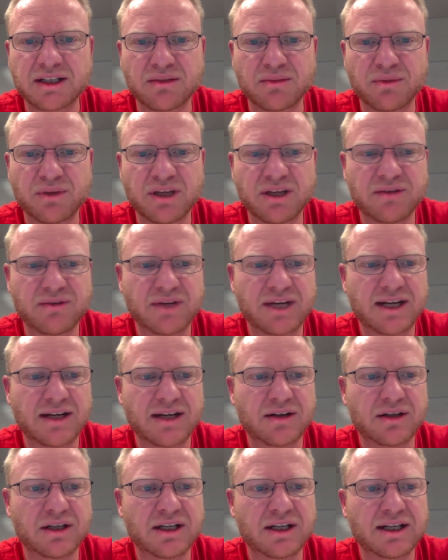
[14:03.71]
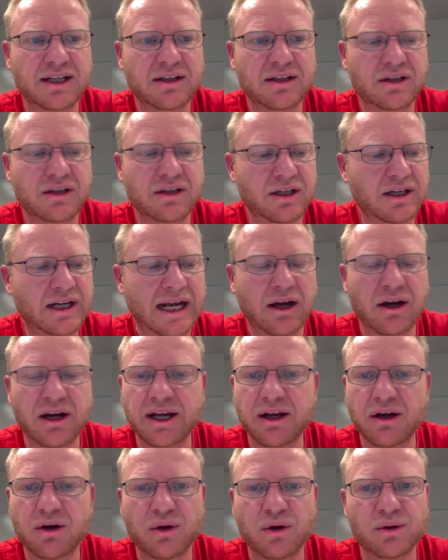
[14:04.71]
and we have now got a
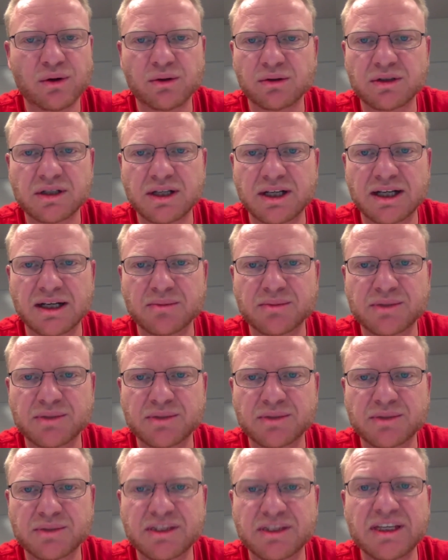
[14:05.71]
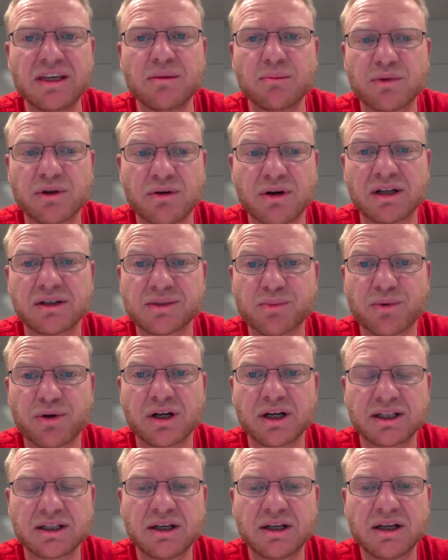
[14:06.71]
whole team around this
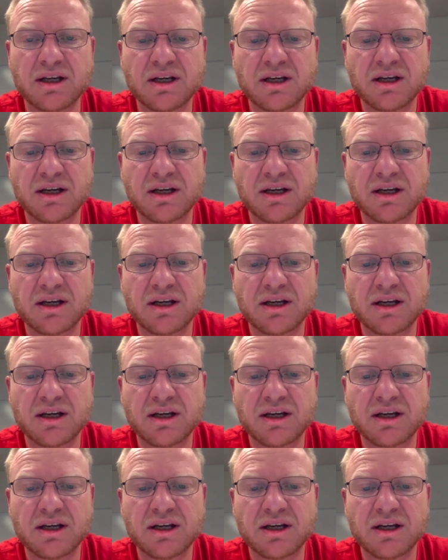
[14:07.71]
product.